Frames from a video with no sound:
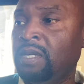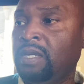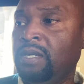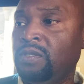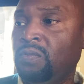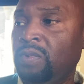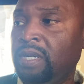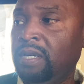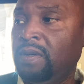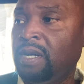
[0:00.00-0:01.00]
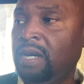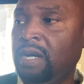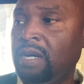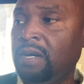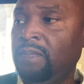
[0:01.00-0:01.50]
is where
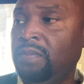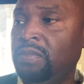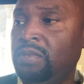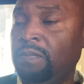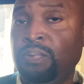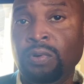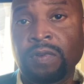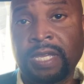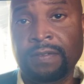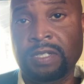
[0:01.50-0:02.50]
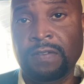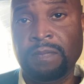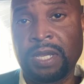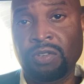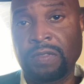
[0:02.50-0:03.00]
to prove a case of
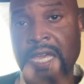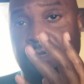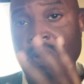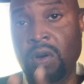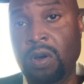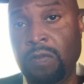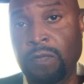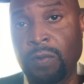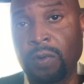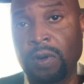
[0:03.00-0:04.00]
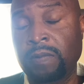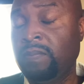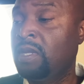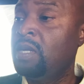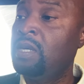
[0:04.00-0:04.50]
defamation, you have to have all 4.
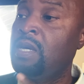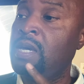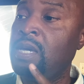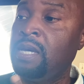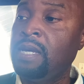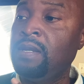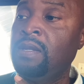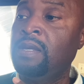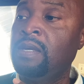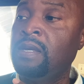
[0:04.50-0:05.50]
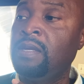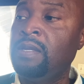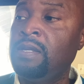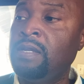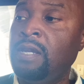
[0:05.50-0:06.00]
And
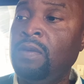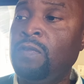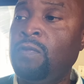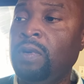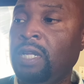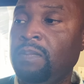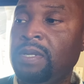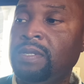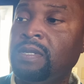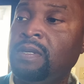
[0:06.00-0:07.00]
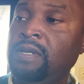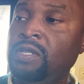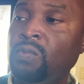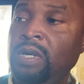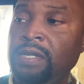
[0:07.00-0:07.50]
here are the 4 elements.
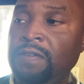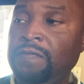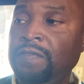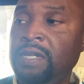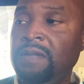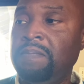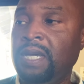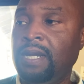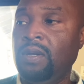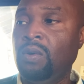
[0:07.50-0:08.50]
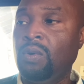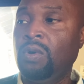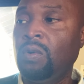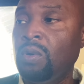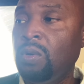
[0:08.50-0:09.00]
It's where a defendant made an
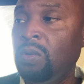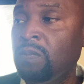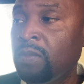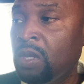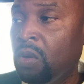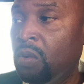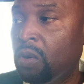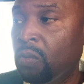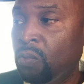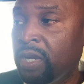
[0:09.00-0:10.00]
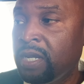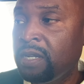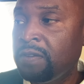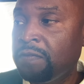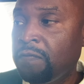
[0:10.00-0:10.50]
oral or
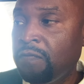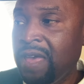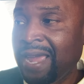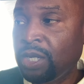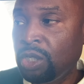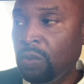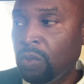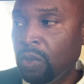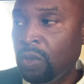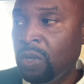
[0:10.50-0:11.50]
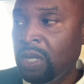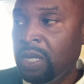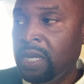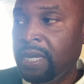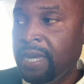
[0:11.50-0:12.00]
written, factual,
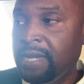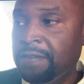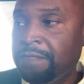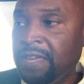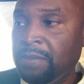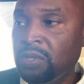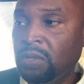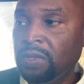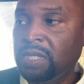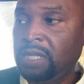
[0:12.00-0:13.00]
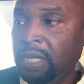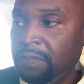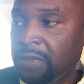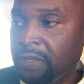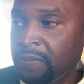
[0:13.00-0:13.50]
and defamatory
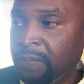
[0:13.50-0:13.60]
statement.